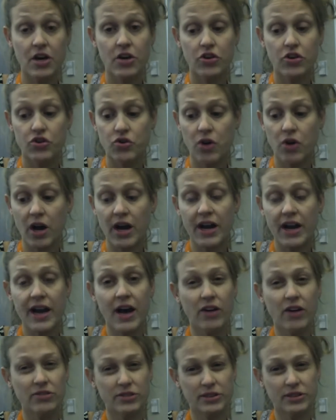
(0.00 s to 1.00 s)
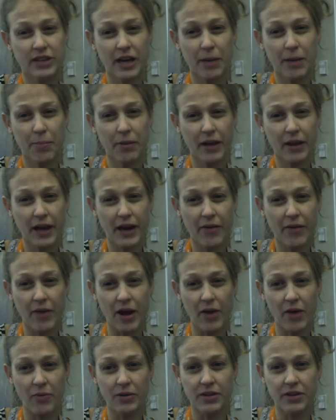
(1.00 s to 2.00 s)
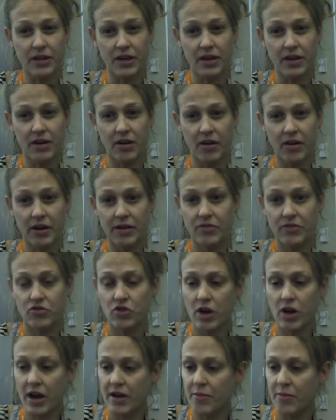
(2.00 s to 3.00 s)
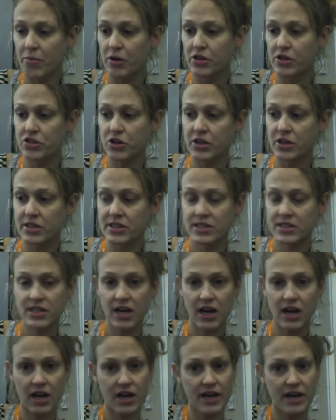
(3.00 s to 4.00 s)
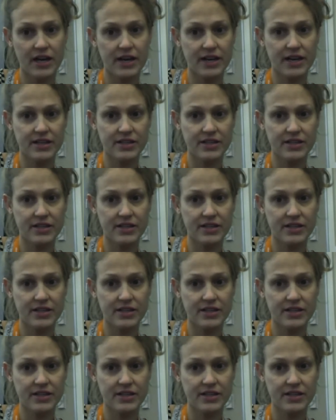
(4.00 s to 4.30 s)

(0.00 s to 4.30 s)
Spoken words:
Try it out. Just kind of play around with it. All right. Try a brush on its side.